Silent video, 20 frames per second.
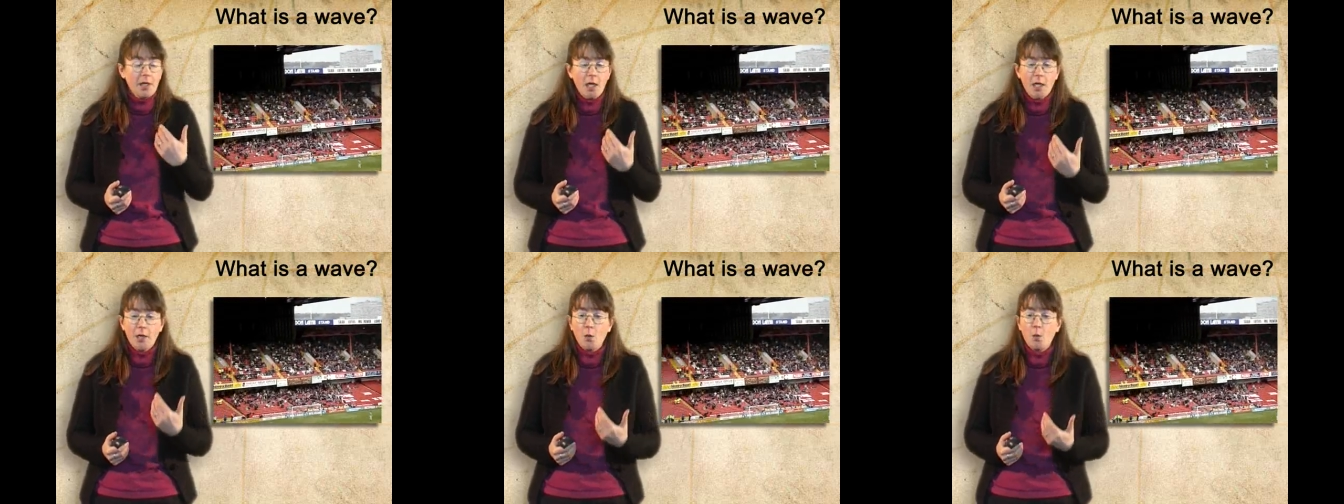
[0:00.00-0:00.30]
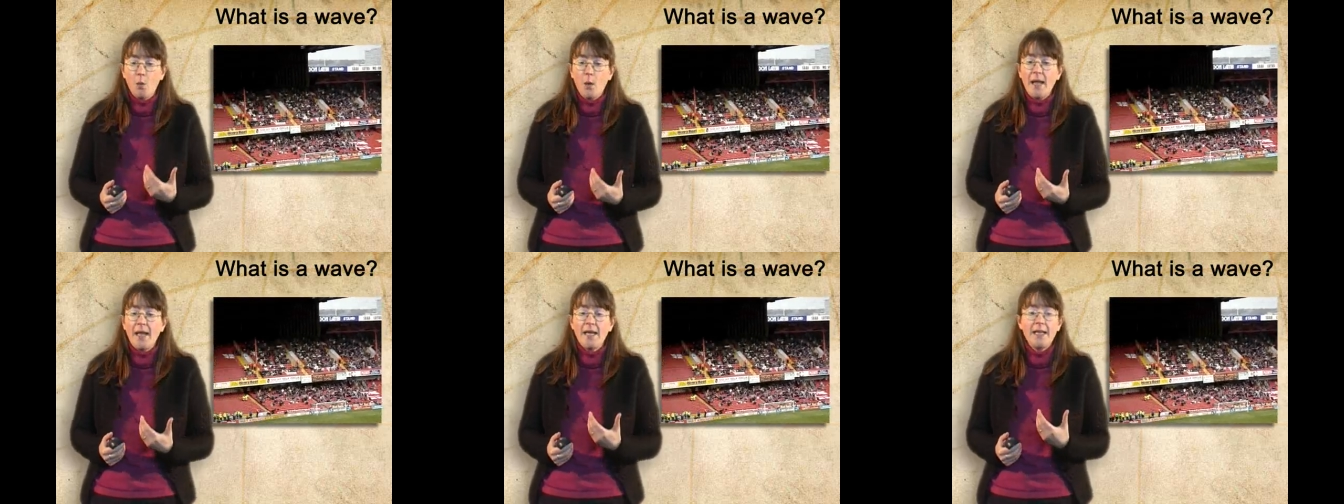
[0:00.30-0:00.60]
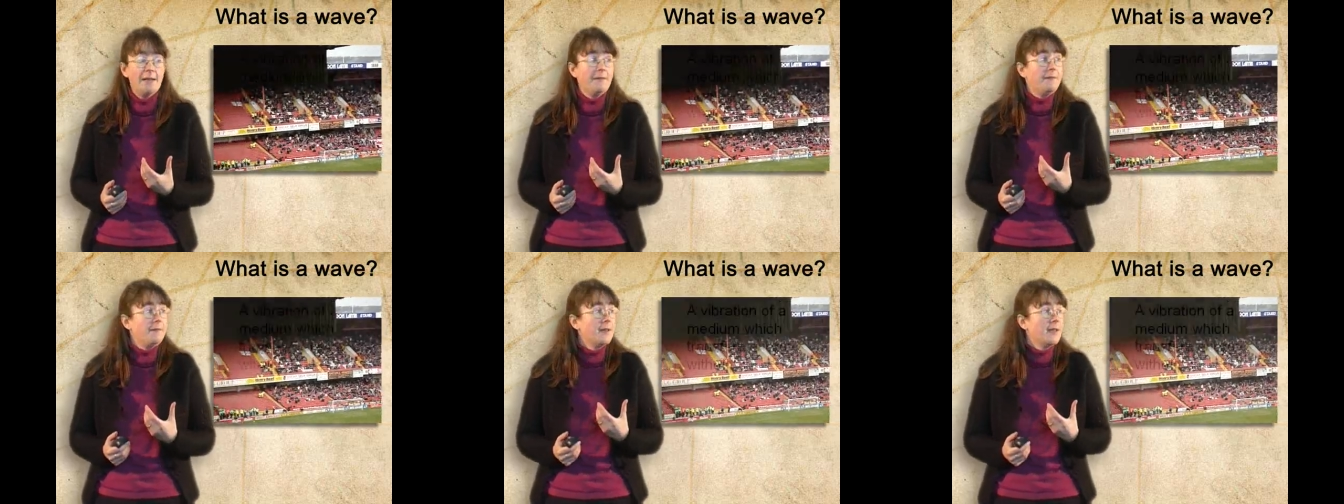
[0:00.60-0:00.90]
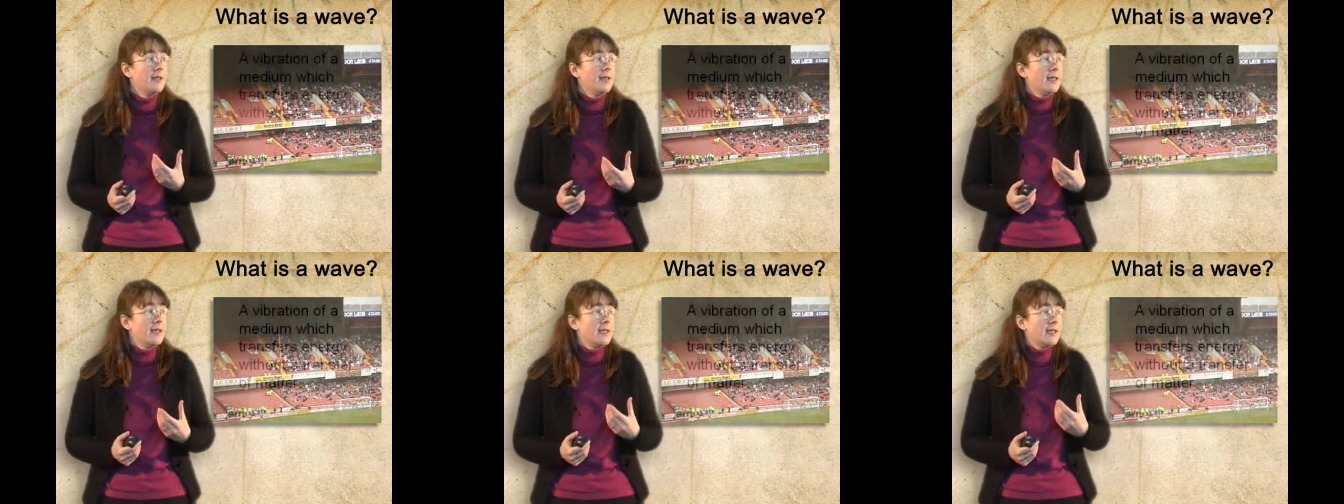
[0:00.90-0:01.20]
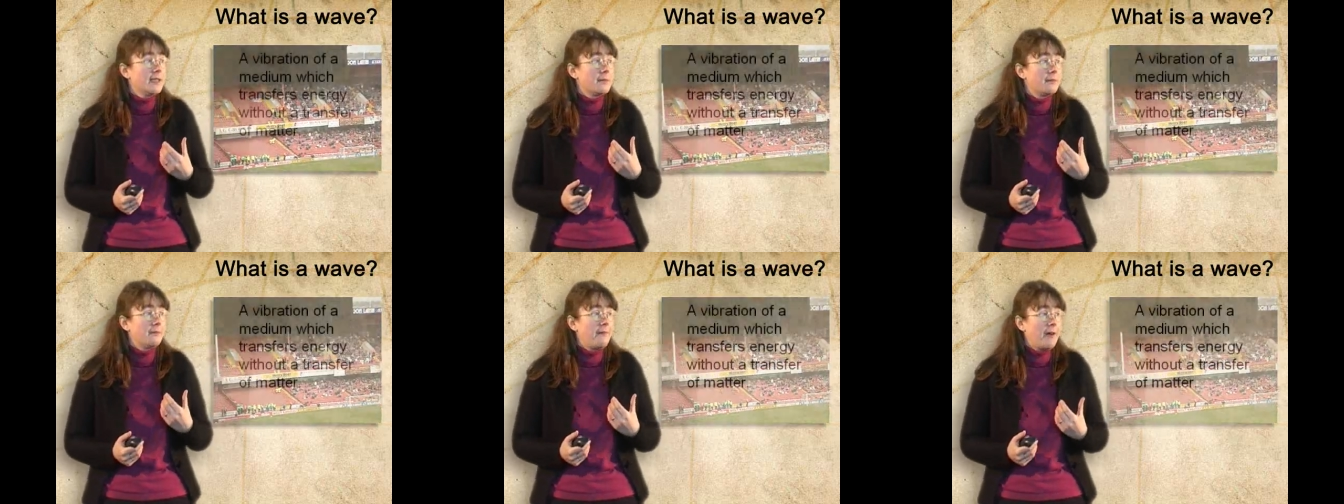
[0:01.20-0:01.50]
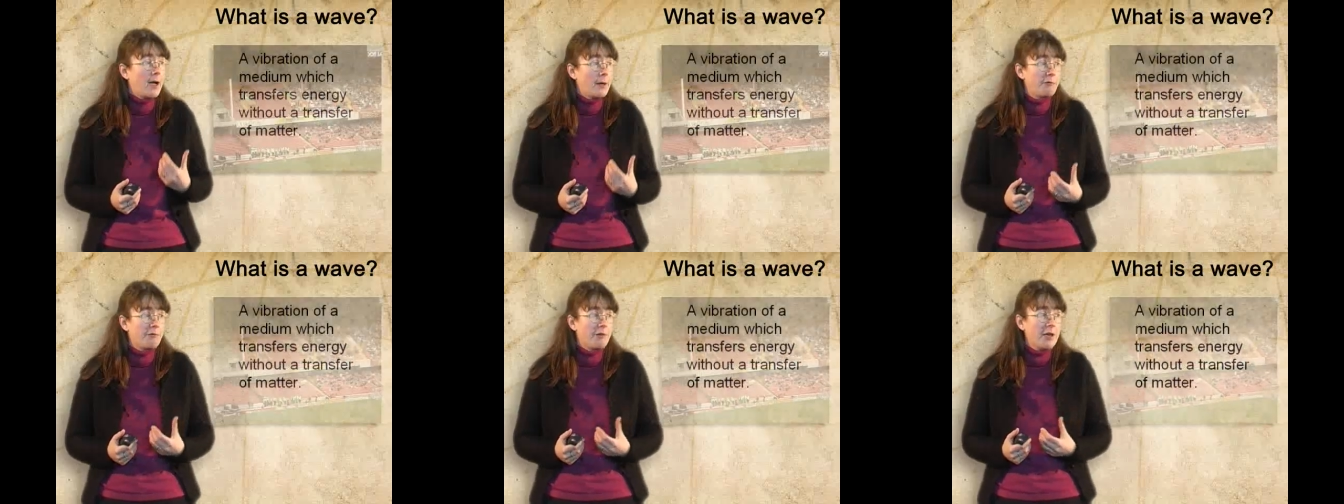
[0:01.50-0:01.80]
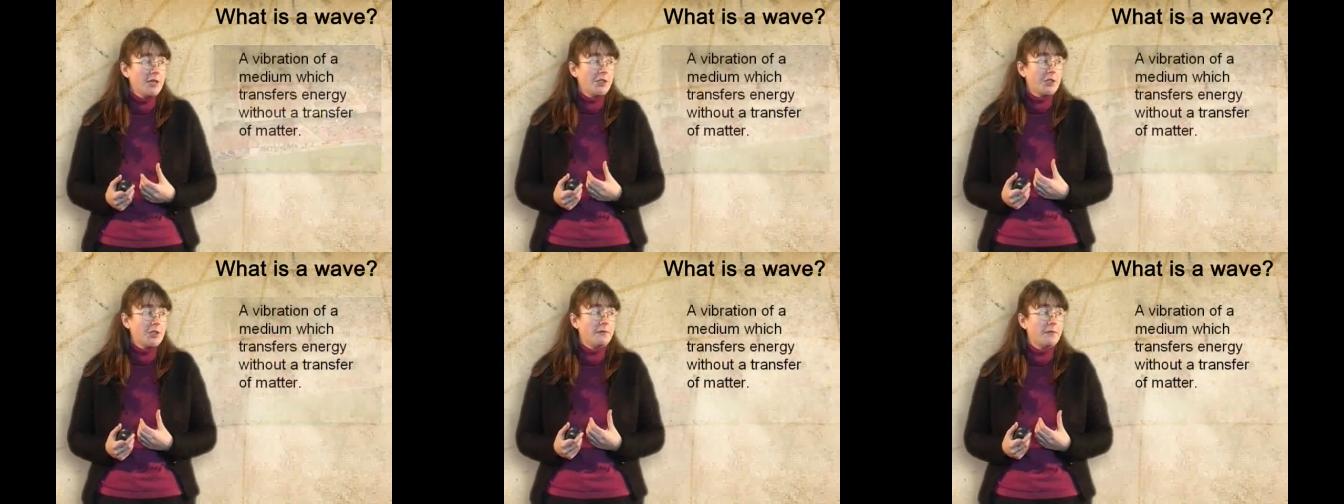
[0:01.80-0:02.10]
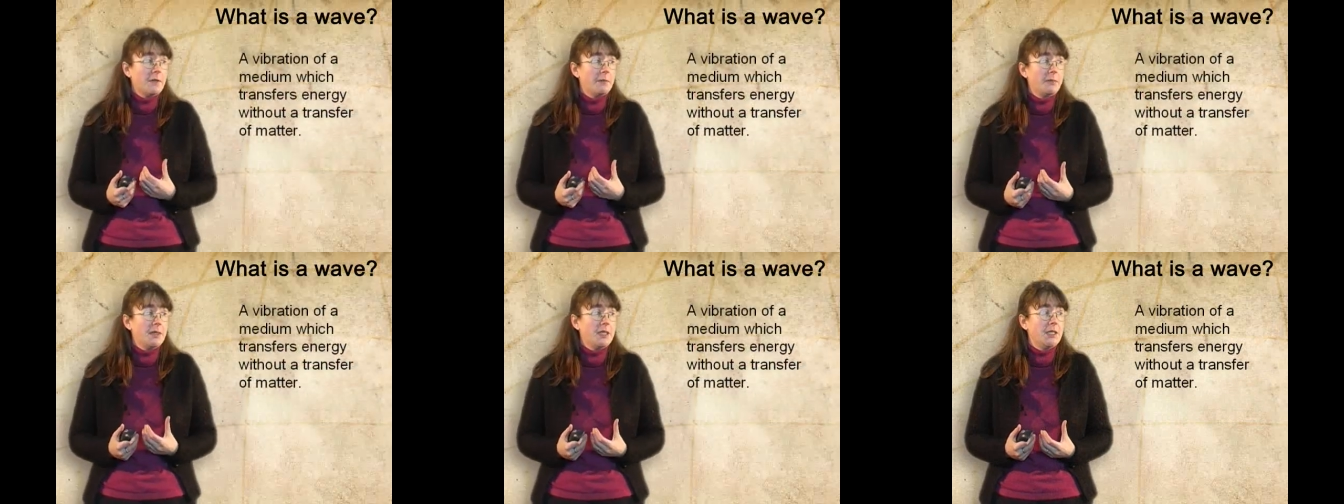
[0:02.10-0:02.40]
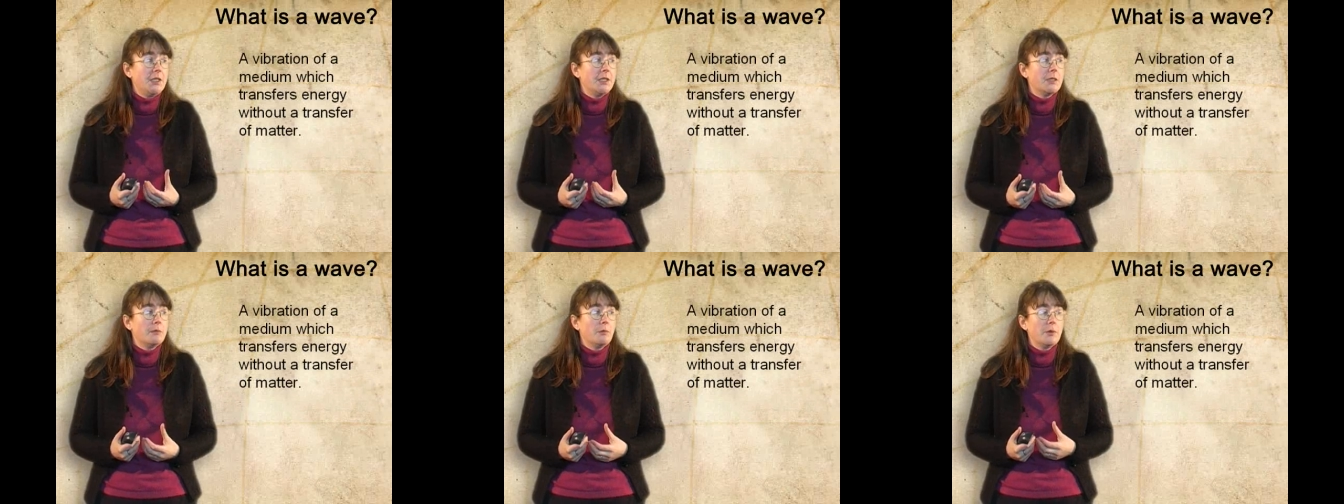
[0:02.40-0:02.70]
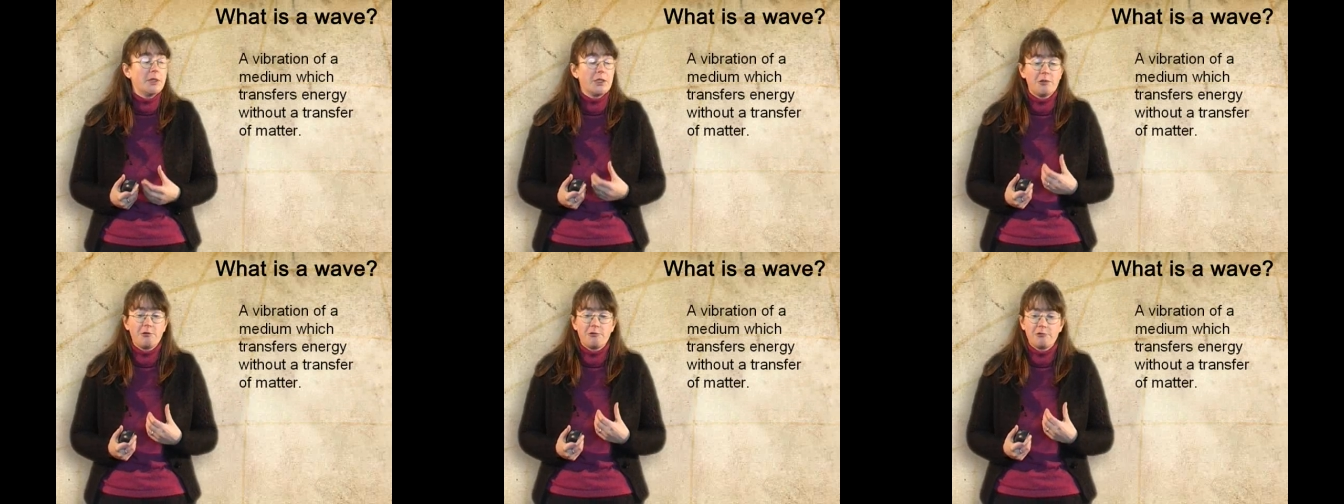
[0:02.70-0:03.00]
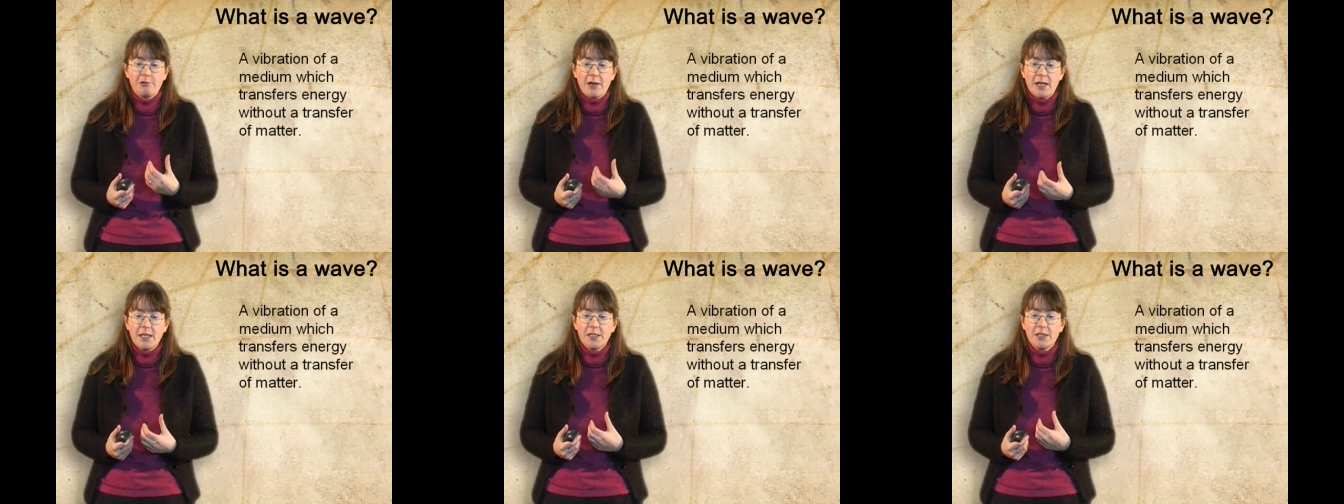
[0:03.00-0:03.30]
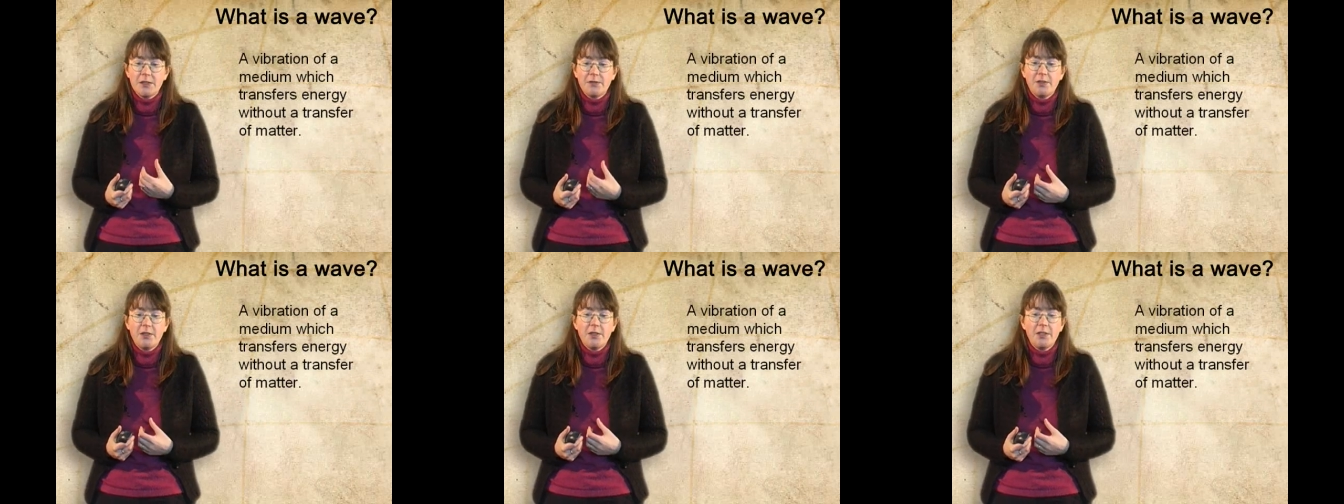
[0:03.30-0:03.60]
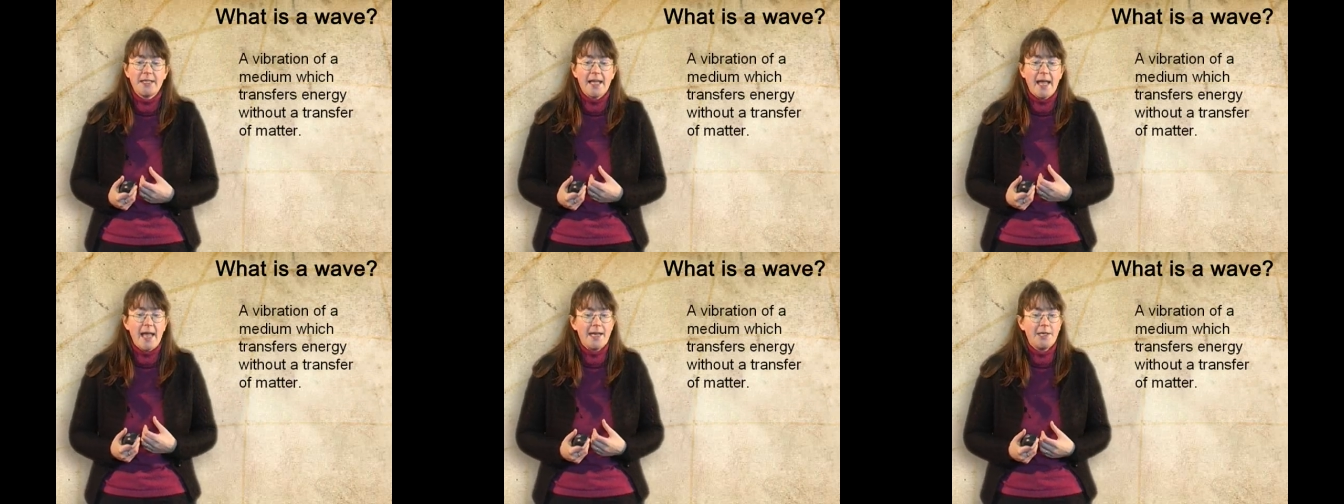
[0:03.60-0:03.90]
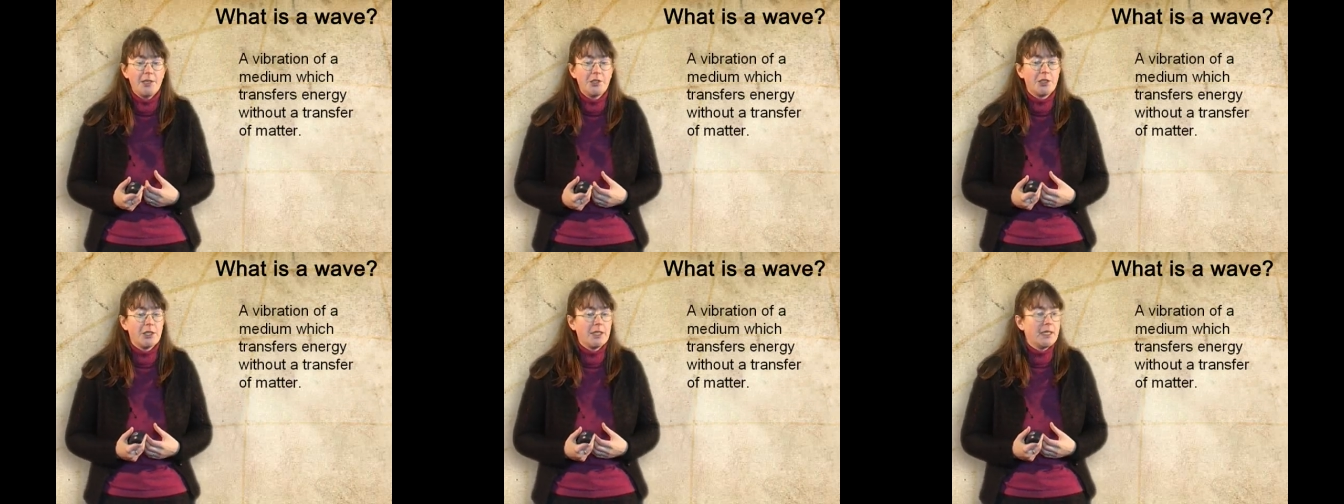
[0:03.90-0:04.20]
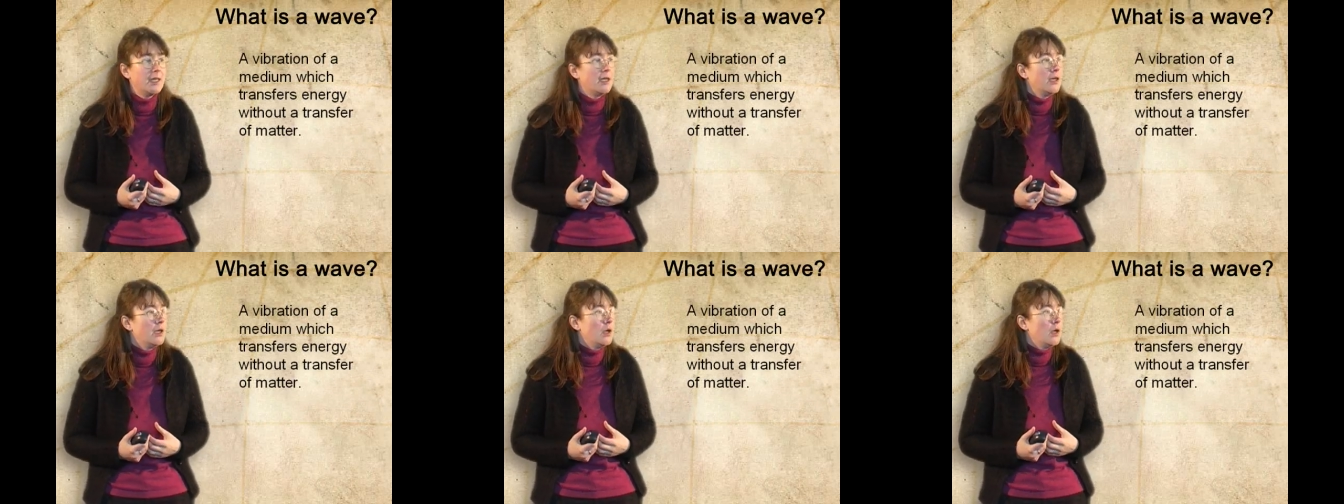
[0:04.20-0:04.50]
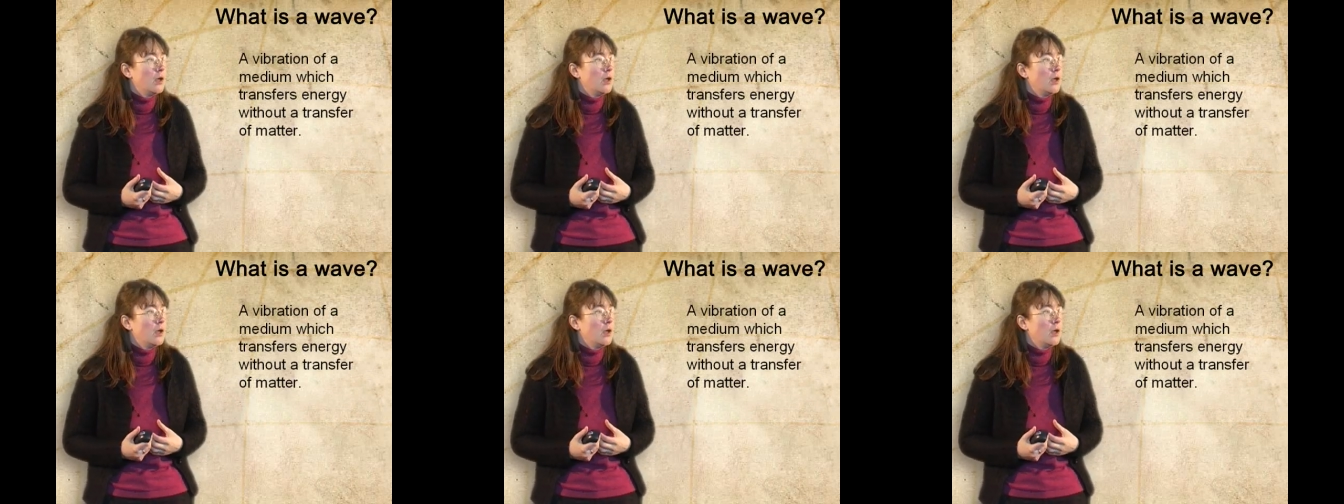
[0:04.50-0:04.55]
And a wave is a vibration of the medium which transfers energy